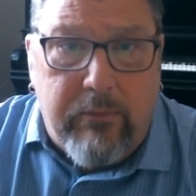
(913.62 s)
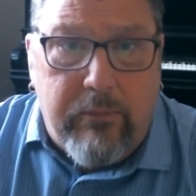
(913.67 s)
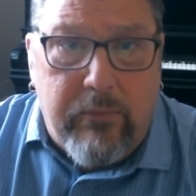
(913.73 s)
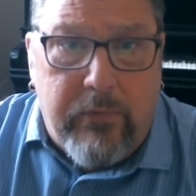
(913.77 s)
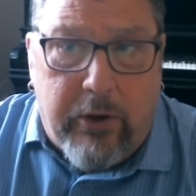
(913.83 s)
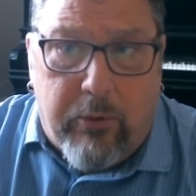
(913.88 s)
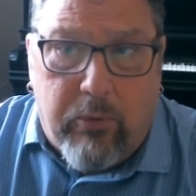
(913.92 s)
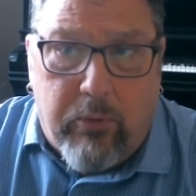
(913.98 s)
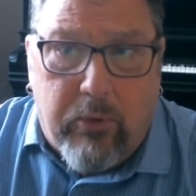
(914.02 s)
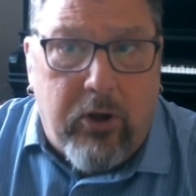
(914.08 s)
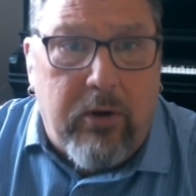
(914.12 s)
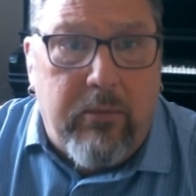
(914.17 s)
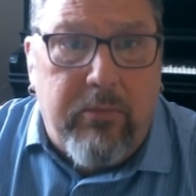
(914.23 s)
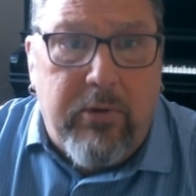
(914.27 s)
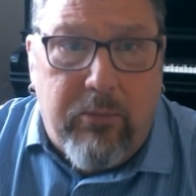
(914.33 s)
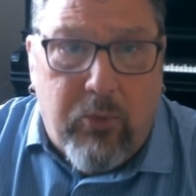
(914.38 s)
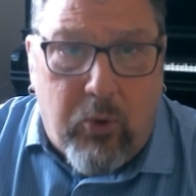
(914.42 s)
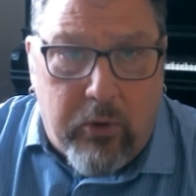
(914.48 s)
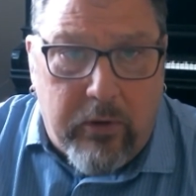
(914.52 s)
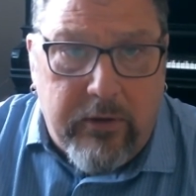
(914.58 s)
there were going to
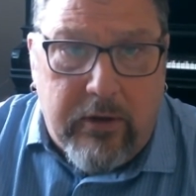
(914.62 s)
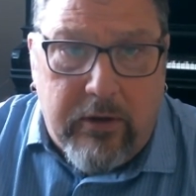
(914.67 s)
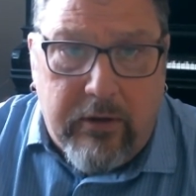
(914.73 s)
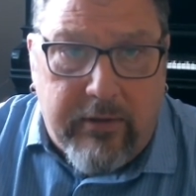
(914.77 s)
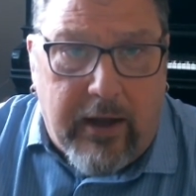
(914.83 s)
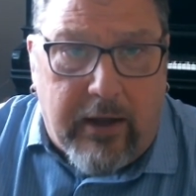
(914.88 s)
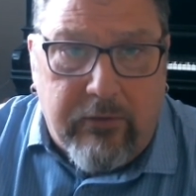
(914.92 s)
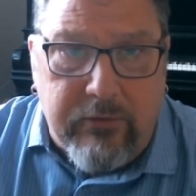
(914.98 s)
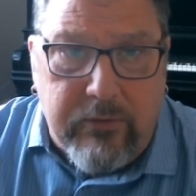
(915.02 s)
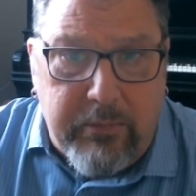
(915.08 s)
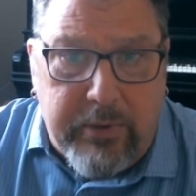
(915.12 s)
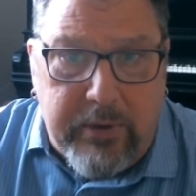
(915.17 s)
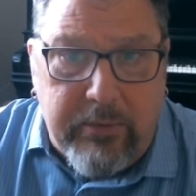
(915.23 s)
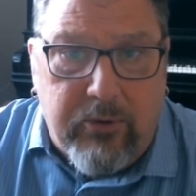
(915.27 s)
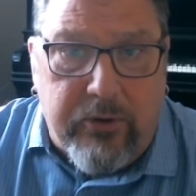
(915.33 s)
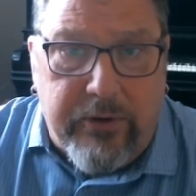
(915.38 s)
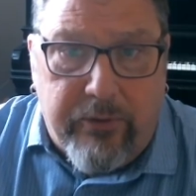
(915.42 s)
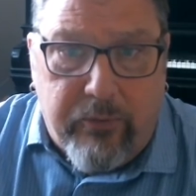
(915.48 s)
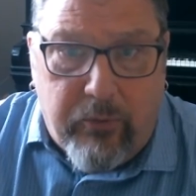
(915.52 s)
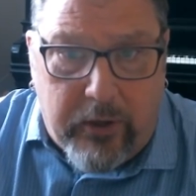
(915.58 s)
be more than 1,000
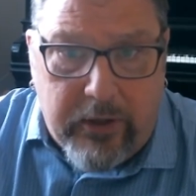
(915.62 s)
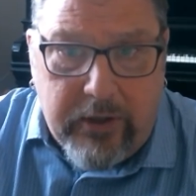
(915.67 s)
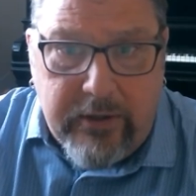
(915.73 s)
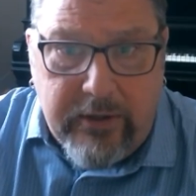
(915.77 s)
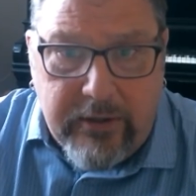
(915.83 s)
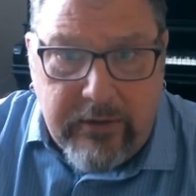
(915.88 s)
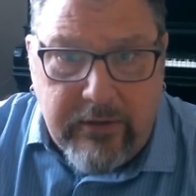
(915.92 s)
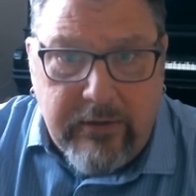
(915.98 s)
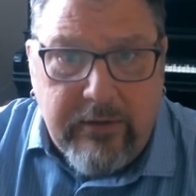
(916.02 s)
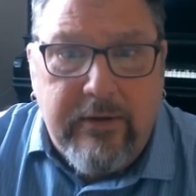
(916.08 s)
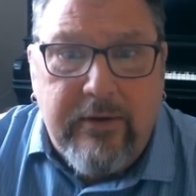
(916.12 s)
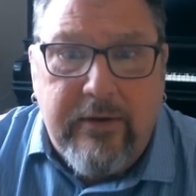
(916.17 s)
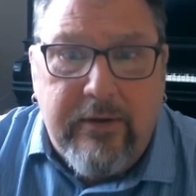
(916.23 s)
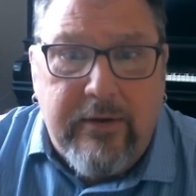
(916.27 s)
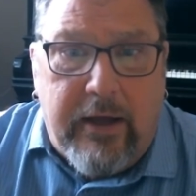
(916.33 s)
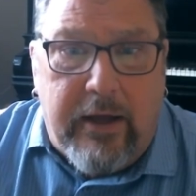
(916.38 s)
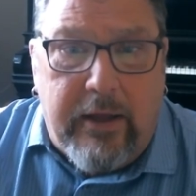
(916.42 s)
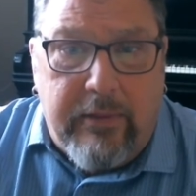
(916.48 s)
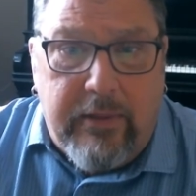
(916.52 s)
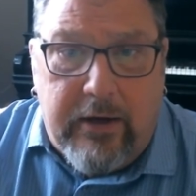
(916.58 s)
people that wanted it
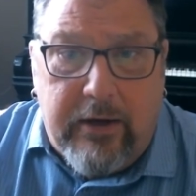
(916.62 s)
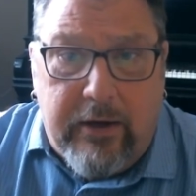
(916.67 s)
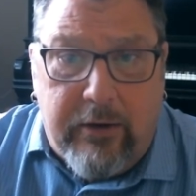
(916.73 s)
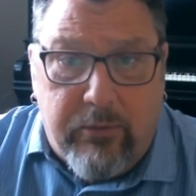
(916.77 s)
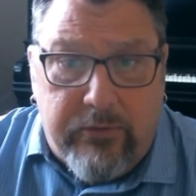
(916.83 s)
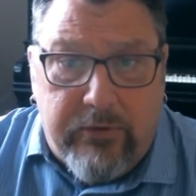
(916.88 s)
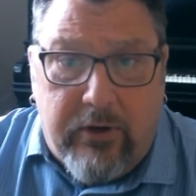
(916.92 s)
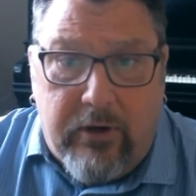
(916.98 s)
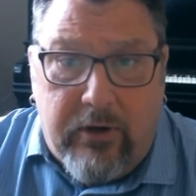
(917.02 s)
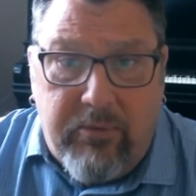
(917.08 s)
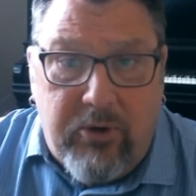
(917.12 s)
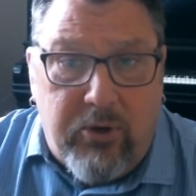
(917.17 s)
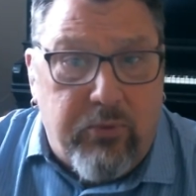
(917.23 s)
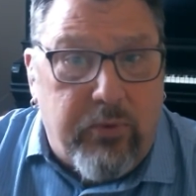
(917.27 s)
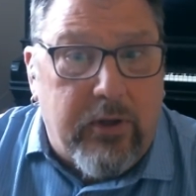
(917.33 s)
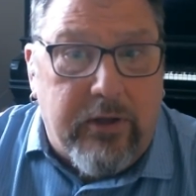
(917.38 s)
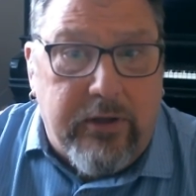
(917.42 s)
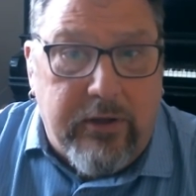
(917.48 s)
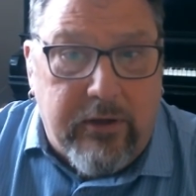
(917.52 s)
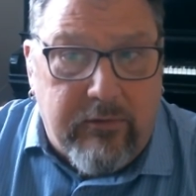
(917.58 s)
and that it was going to be
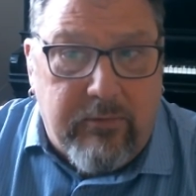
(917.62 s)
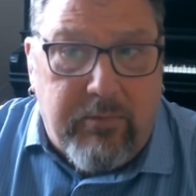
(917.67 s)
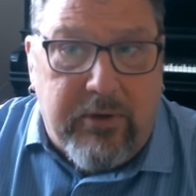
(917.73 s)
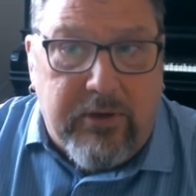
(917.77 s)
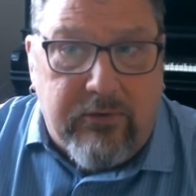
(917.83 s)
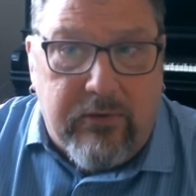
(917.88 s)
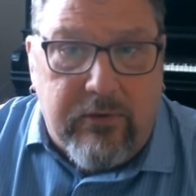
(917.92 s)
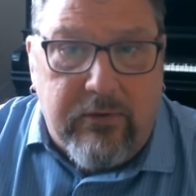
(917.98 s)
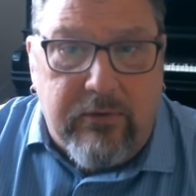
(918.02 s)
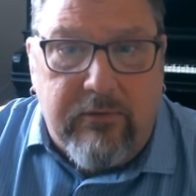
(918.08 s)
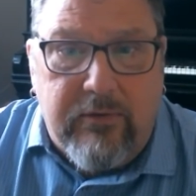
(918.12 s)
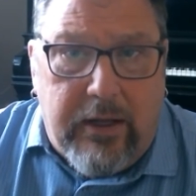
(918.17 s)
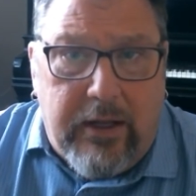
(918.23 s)
really expensive.